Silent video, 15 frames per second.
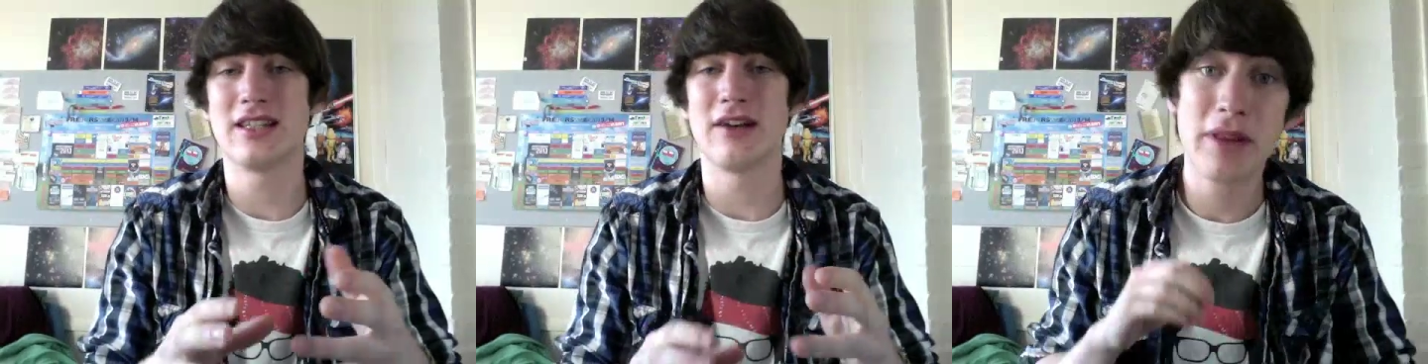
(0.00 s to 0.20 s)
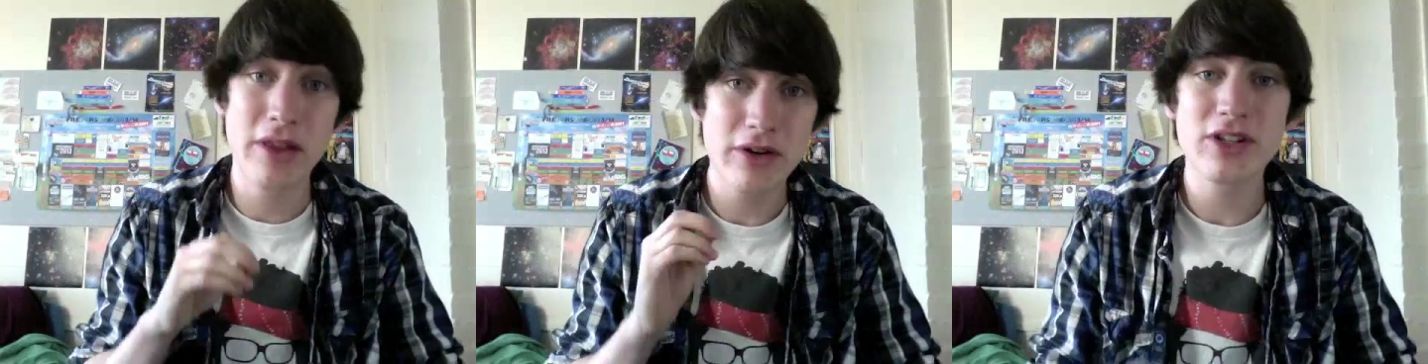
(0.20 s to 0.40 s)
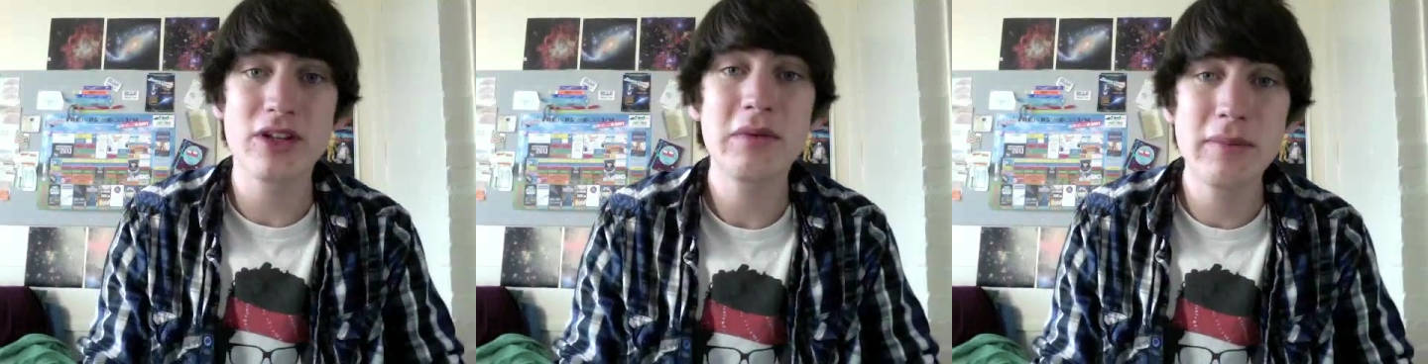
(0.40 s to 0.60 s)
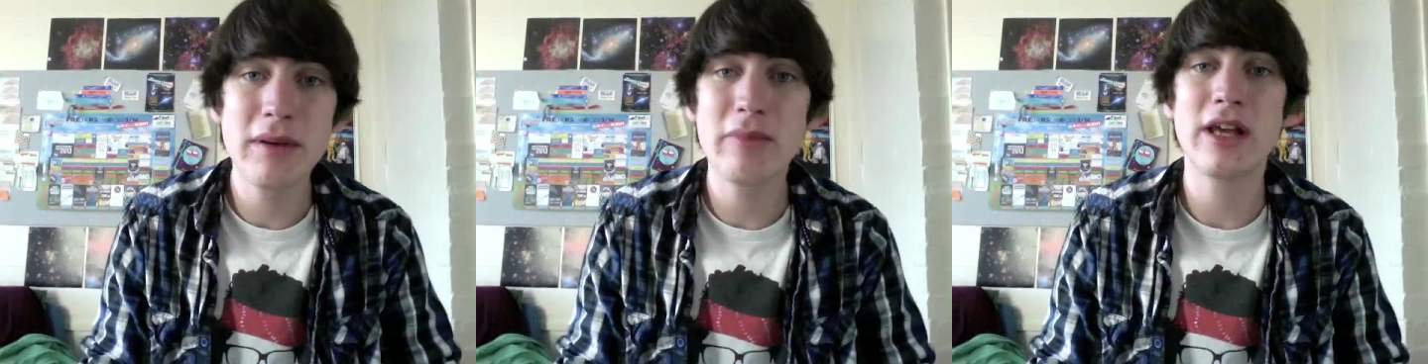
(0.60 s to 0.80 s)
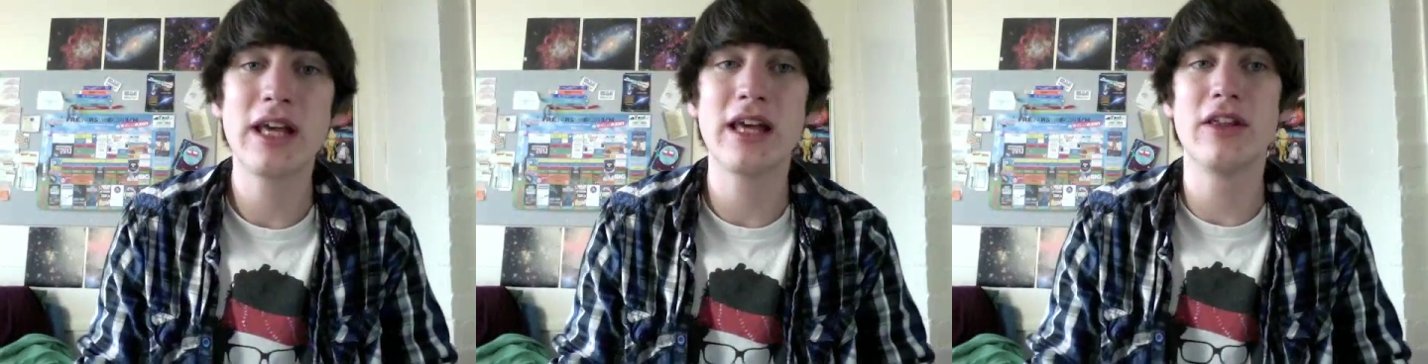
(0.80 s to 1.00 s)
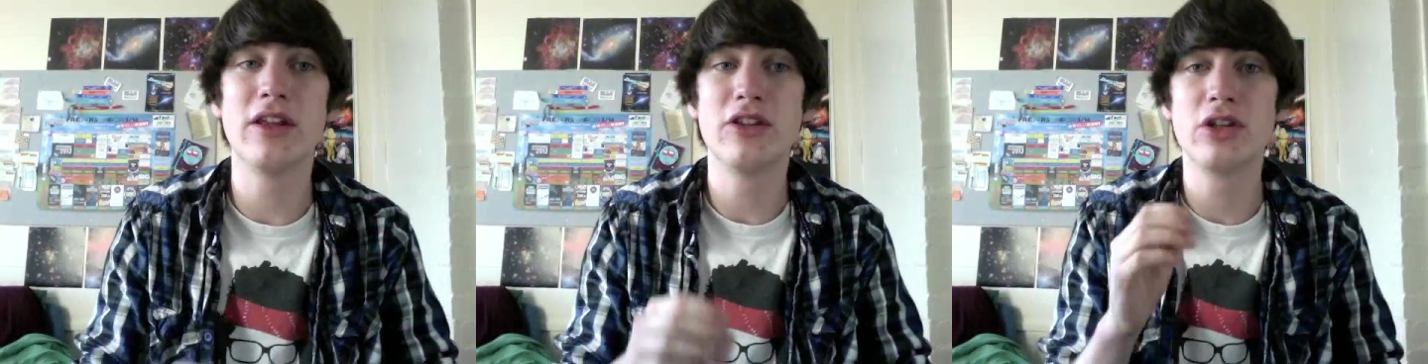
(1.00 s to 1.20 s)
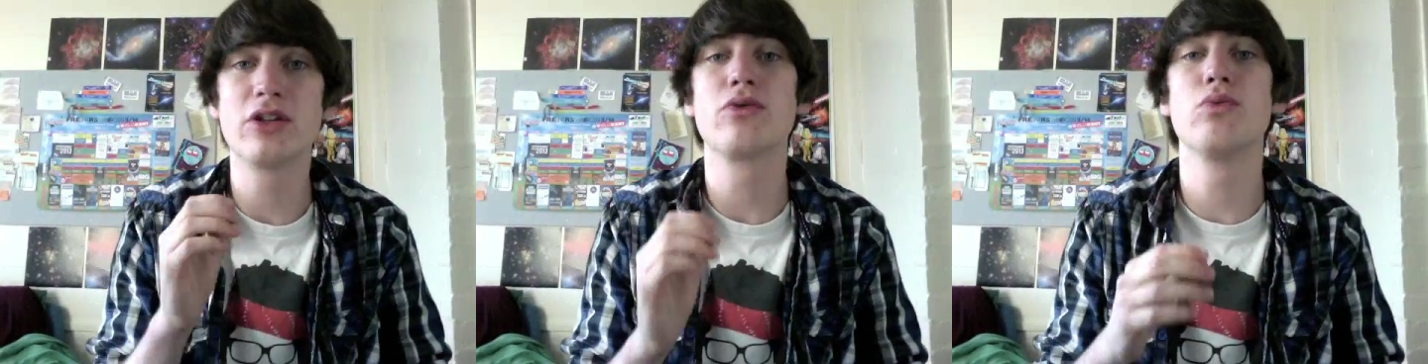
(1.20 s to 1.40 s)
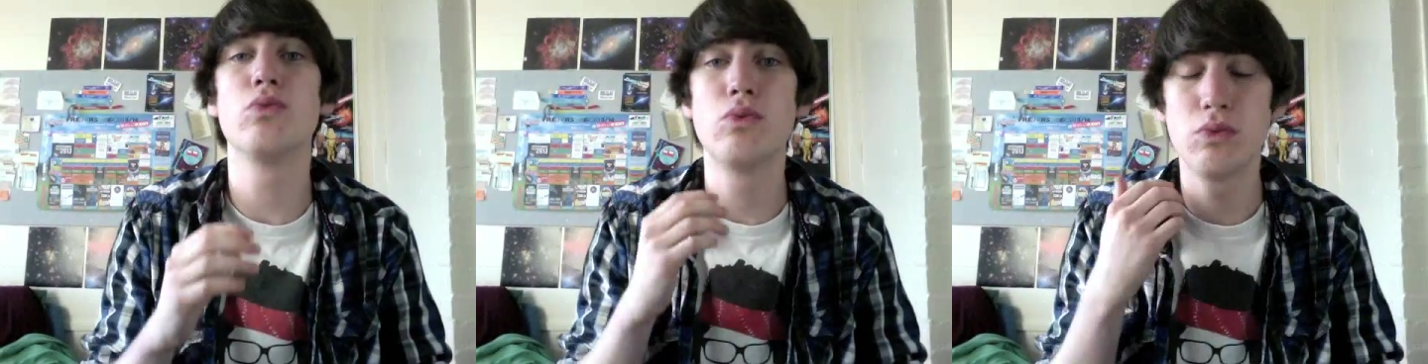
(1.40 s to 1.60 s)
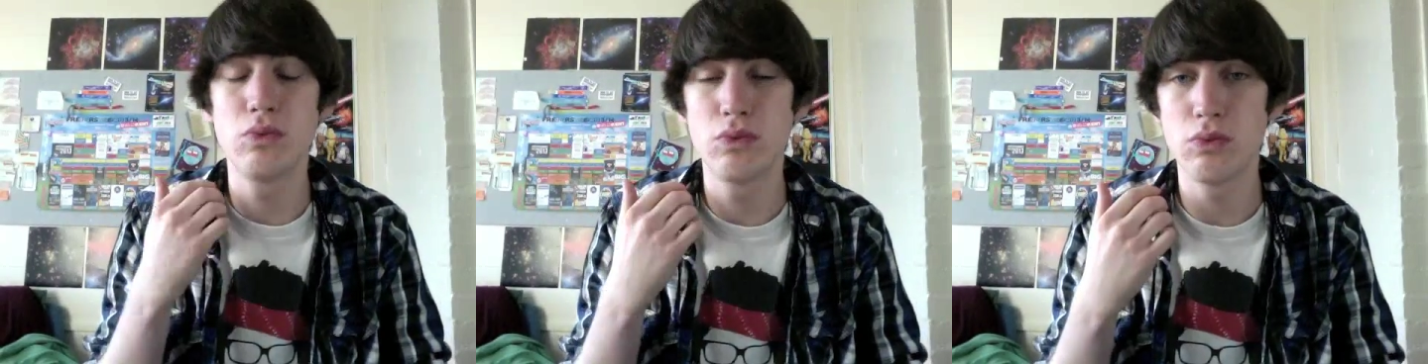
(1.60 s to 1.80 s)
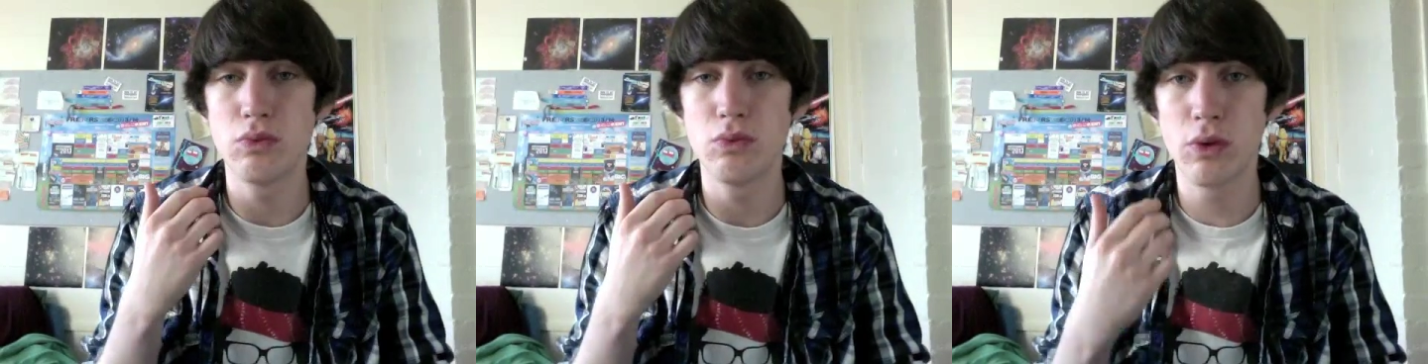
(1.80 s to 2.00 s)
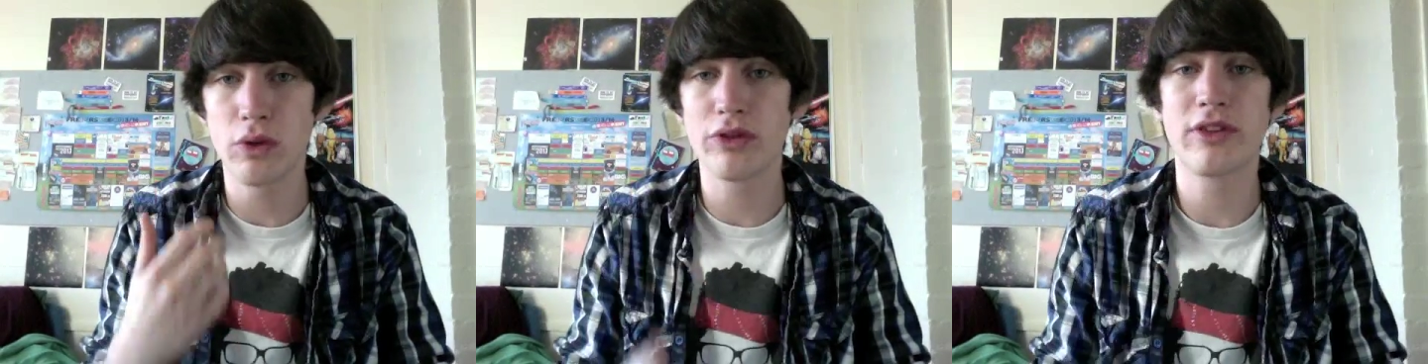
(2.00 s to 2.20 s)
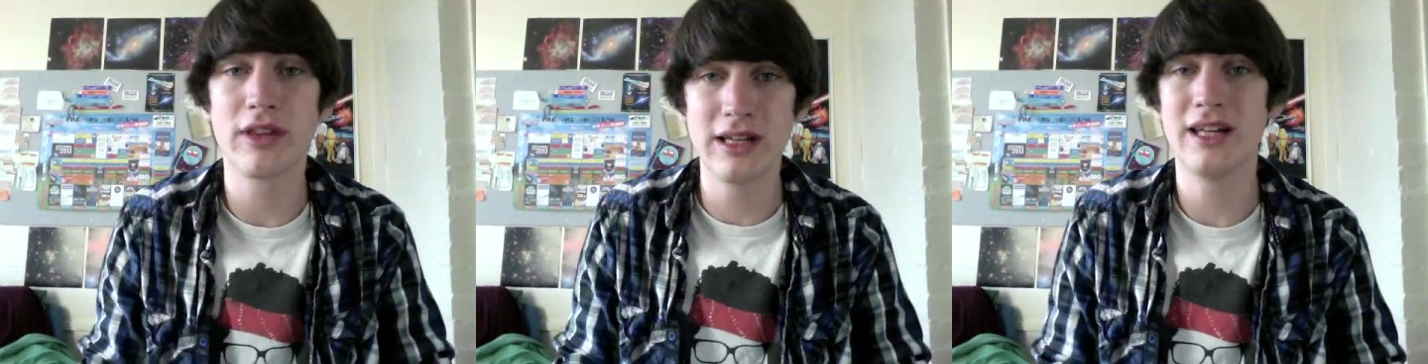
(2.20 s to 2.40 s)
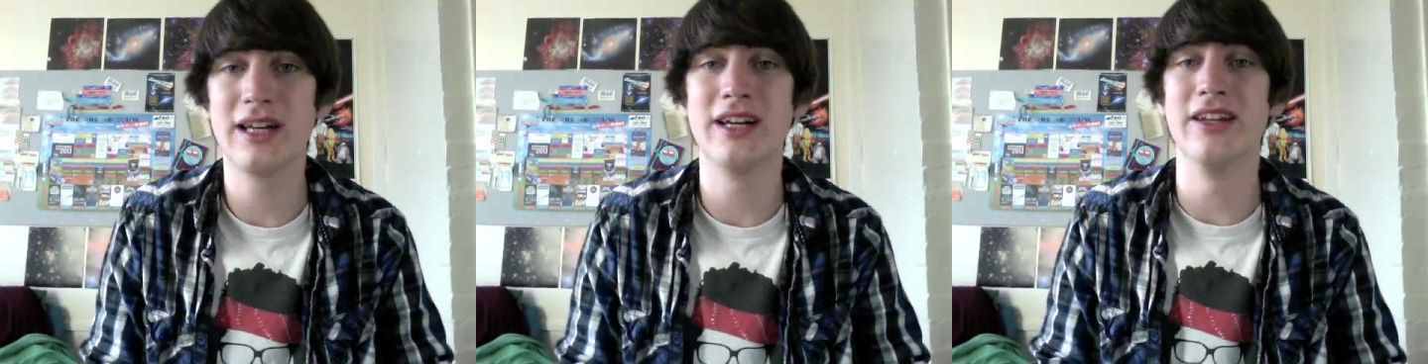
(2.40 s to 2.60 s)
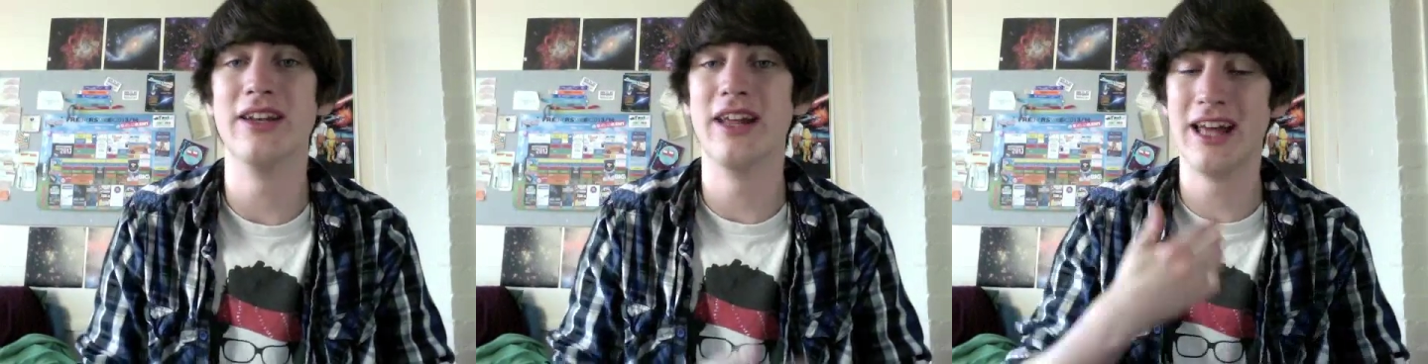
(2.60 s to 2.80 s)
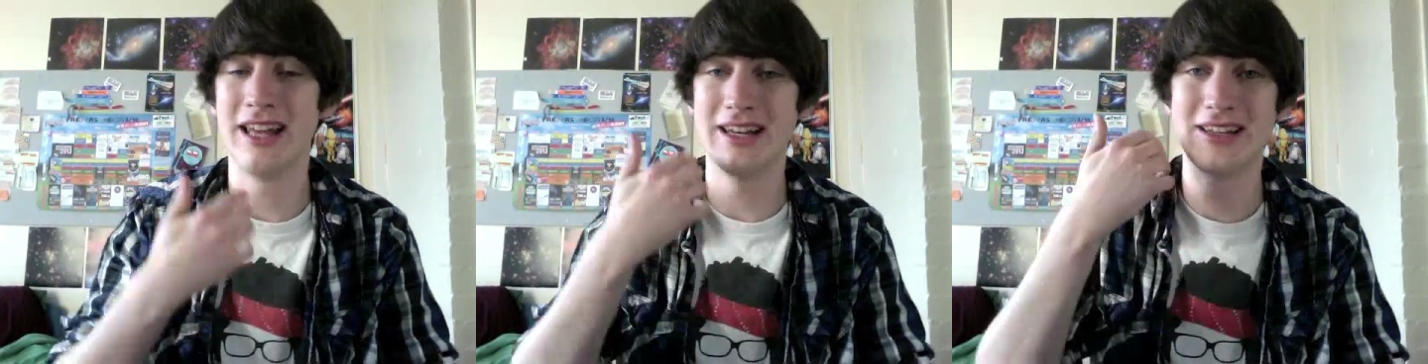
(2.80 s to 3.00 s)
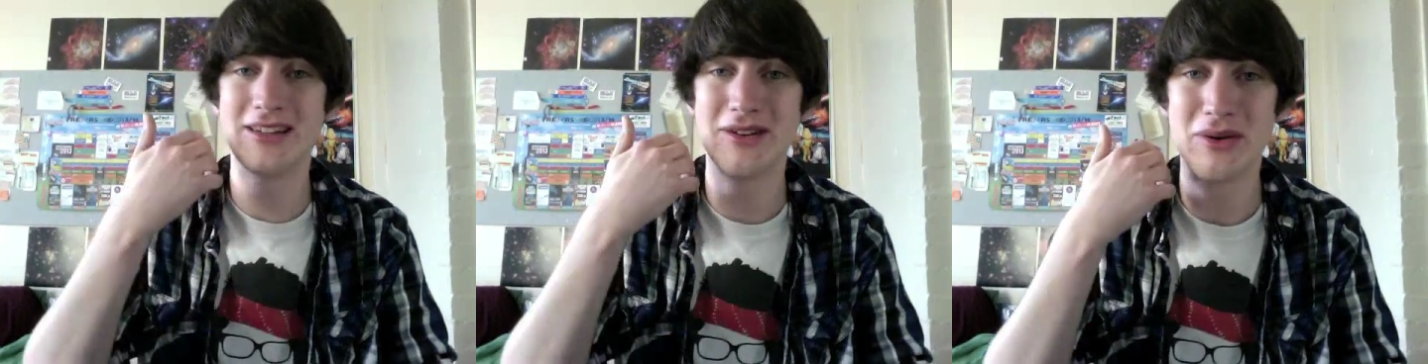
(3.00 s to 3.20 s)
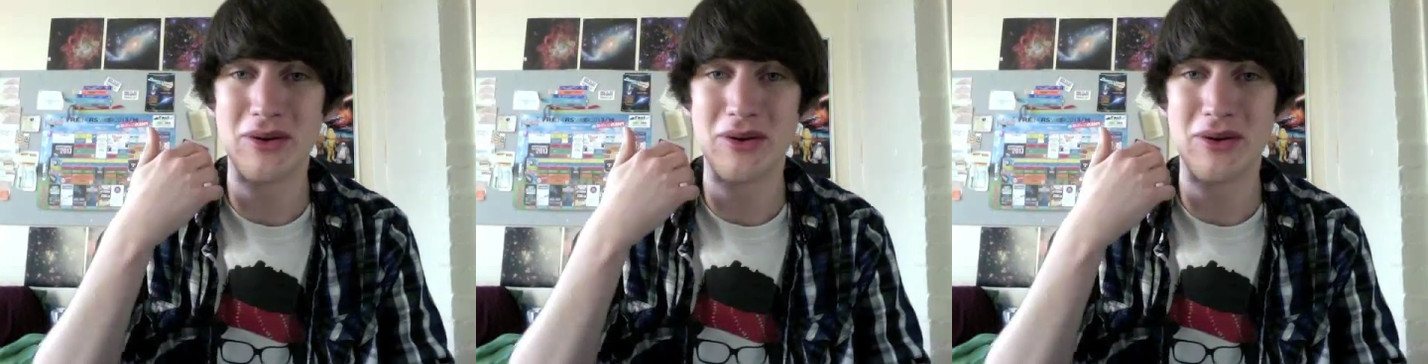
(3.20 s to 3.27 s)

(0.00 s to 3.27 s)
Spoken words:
There are so many people here that just want to learn and